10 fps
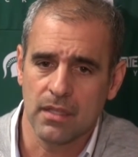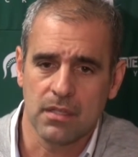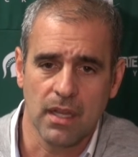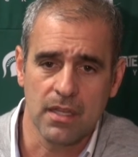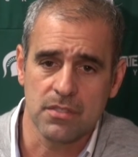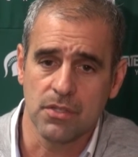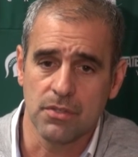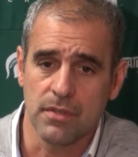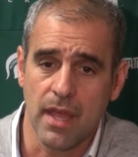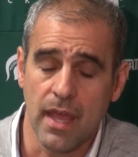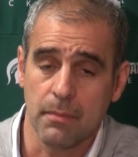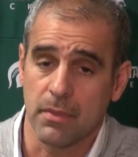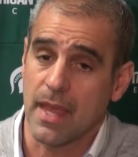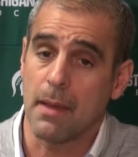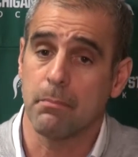Today's a new day.
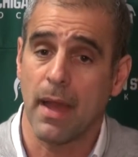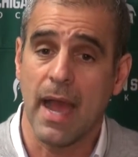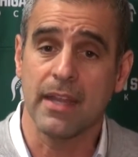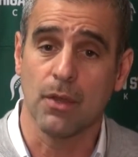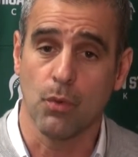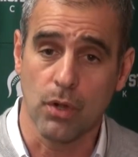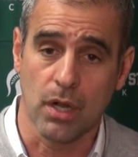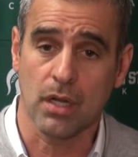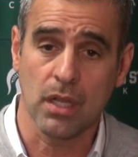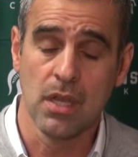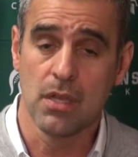But that body of work